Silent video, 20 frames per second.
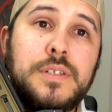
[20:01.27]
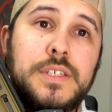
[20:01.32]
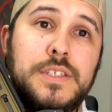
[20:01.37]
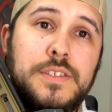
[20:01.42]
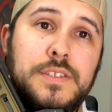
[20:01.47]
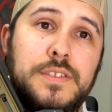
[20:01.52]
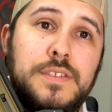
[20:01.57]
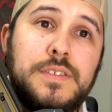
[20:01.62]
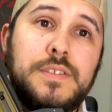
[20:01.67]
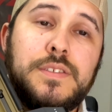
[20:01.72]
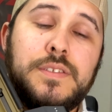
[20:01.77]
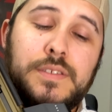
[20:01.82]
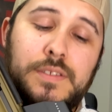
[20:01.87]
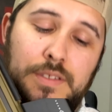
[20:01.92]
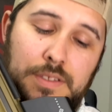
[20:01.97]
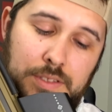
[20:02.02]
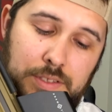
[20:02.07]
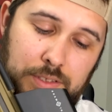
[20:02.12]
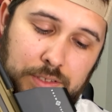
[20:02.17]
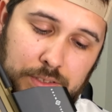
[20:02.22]
it's
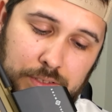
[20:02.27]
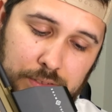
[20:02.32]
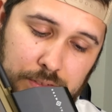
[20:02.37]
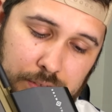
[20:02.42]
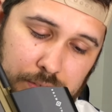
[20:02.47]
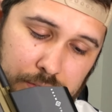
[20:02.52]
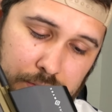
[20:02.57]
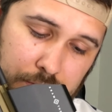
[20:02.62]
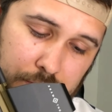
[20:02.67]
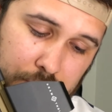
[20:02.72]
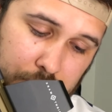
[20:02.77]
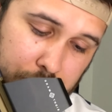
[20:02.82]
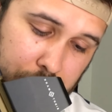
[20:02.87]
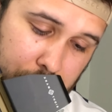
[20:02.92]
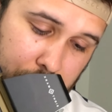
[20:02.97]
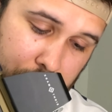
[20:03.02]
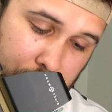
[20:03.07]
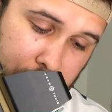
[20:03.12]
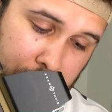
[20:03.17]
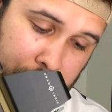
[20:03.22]
it's one of
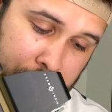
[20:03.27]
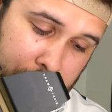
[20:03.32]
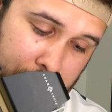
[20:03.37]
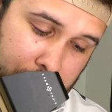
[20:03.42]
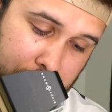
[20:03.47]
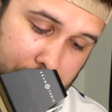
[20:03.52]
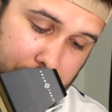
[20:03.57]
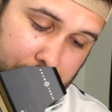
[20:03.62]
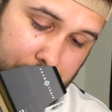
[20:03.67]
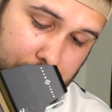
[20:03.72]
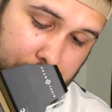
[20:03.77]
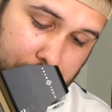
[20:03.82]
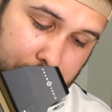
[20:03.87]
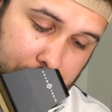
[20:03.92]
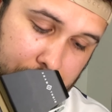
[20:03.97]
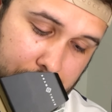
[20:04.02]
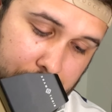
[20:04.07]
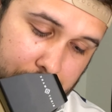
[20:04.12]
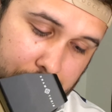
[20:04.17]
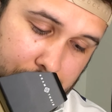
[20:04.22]
those things that
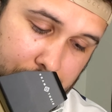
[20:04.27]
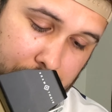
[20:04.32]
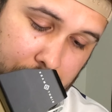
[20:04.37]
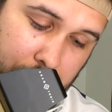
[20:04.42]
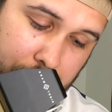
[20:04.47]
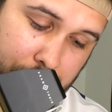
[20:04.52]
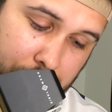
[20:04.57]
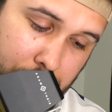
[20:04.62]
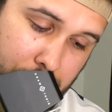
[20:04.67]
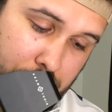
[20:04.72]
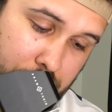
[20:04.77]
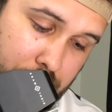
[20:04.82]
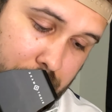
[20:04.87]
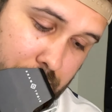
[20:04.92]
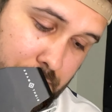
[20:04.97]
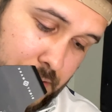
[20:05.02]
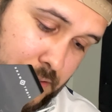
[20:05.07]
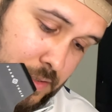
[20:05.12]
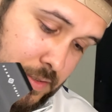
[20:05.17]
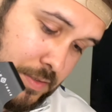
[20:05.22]
uh, it's kind of hard
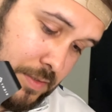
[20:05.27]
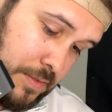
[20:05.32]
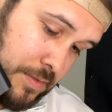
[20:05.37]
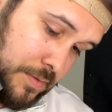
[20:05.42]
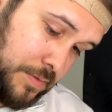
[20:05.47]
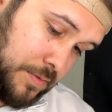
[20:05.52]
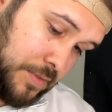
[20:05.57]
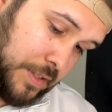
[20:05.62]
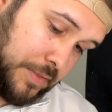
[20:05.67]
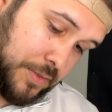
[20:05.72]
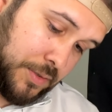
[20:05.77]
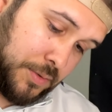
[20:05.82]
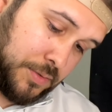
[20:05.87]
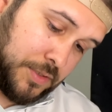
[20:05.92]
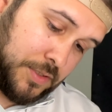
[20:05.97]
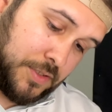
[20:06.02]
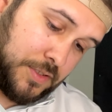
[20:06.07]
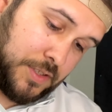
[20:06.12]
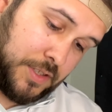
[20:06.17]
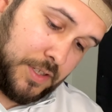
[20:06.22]
and difficult to
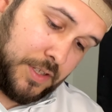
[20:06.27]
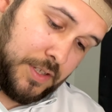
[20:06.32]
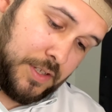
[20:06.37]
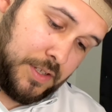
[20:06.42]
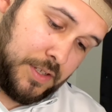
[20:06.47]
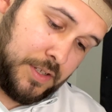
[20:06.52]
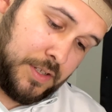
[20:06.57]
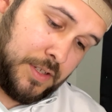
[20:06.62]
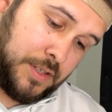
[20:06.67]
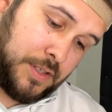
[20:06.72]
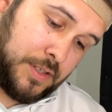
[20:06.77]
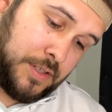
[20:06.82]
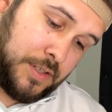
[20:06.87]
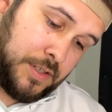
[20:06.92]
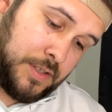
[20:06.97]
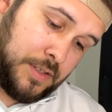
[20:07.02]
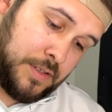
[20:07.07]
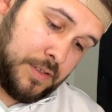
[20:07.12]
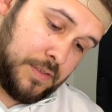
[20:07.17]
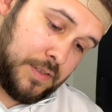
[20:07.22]
see
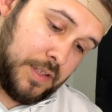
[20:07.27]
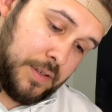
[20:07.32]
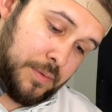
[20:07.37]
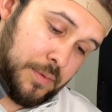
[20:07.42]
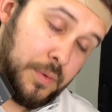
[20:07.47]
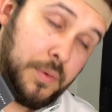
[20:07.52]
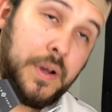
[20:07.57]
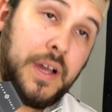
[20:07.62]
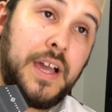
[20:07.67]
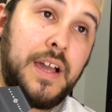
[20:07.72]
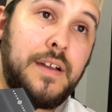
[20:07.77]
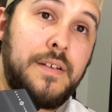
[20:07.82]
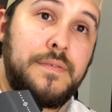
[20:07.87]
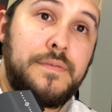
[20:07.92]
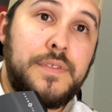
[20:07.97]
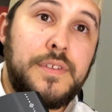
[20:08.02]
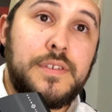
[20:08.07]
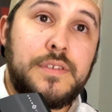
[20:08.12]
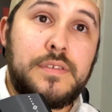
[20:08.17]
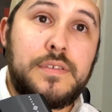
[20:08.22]
that we won't have
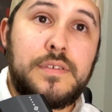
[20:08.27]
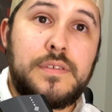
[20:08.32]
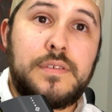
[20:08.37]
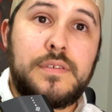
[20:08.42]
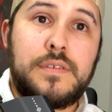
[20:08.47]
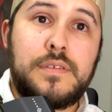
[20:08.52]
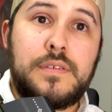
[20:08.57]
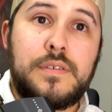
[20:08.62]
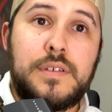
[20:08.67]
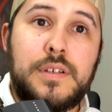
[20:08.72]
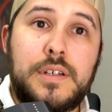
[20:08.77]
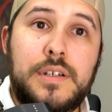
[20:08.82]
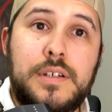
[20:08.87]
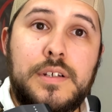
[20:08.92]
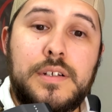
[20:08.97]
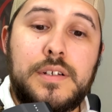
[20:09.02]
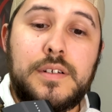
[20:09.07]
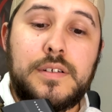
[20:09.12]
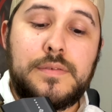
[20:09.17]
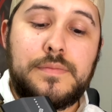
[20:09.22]
this,
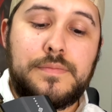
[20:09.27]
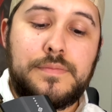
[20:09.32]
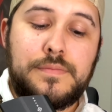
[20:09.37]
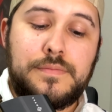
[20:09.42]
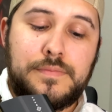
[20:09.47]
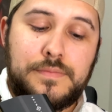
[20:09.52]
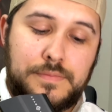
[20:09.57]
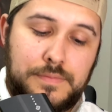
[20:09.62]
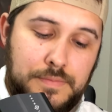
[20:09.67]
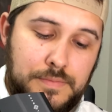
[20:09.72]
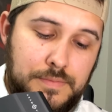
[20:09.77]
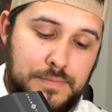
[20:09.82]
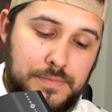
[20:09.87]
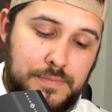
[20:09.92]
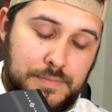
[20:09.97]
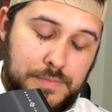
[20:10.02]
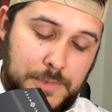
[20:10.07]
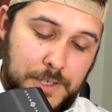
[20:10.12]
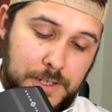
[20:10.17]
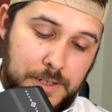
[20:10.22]
uh,
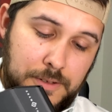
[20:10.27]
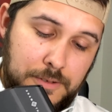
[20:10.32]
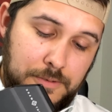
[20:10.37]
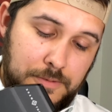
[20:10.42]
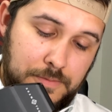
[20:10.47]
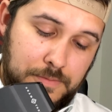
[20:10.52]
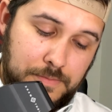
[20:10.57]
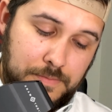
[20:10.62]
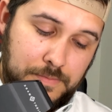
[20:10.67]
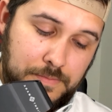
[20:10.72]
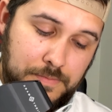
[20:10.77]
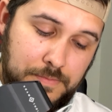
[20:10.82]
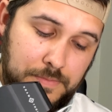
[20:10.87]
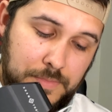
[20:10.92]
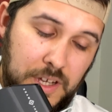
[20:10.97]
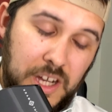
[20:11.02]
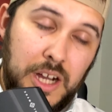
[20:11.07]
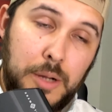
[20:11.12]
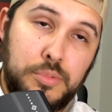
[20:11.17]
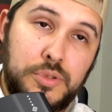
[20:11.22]
you know,
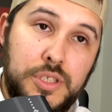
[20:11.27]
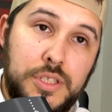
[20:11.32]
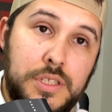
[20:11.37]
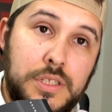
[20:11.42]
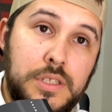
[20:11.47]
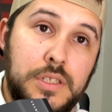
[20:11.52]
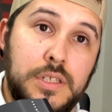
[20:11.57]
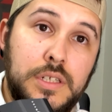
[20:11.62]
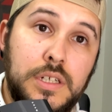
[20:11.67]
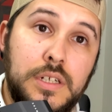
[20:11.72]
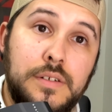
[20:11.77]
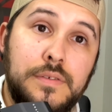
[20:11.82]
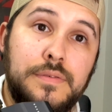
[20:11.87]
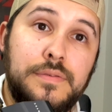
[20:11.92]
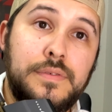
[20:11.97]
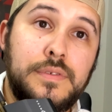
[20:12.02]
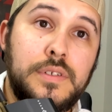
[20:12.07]
option of